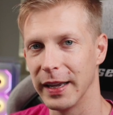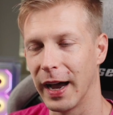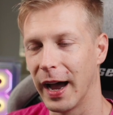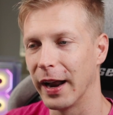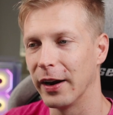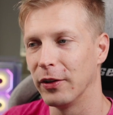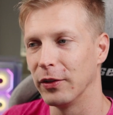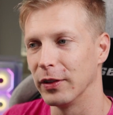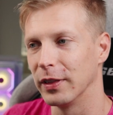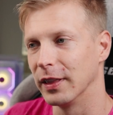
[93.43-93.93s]
I
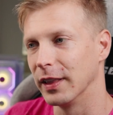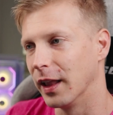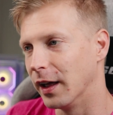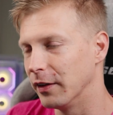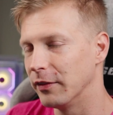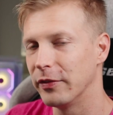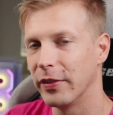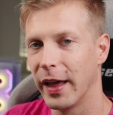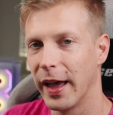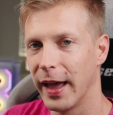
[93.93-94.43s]
don't
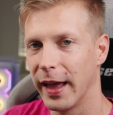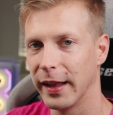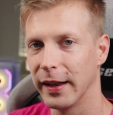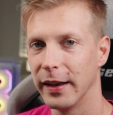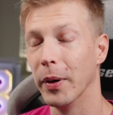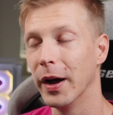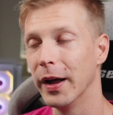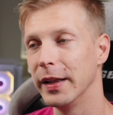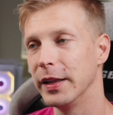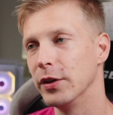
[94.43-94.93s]
love that,
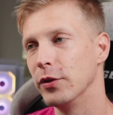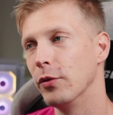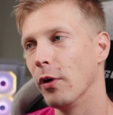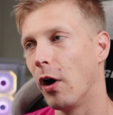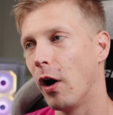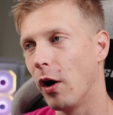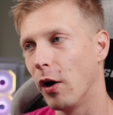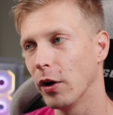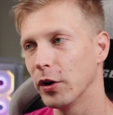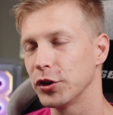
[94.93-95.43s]
but you
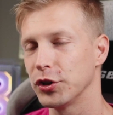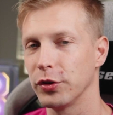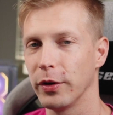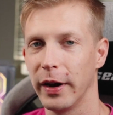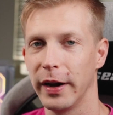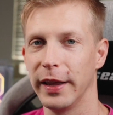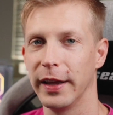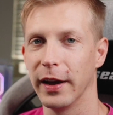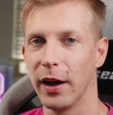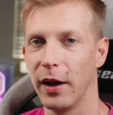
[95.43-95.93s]
are
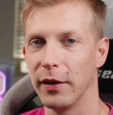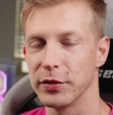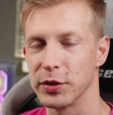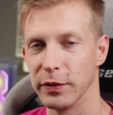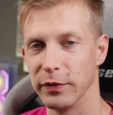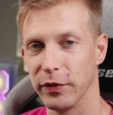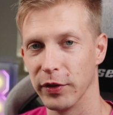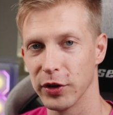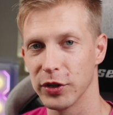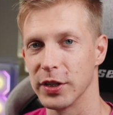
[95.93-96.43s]
trading off
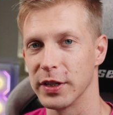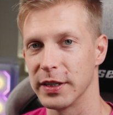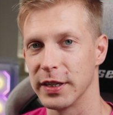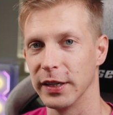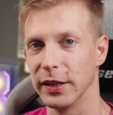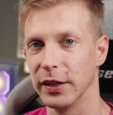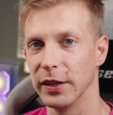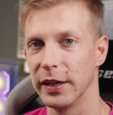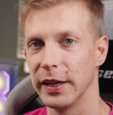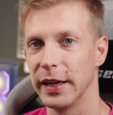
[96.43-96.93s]
some
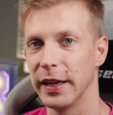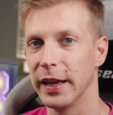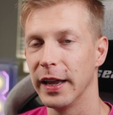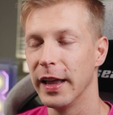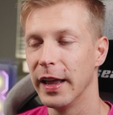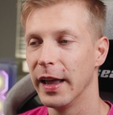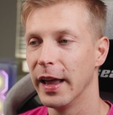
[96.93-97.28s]
versatility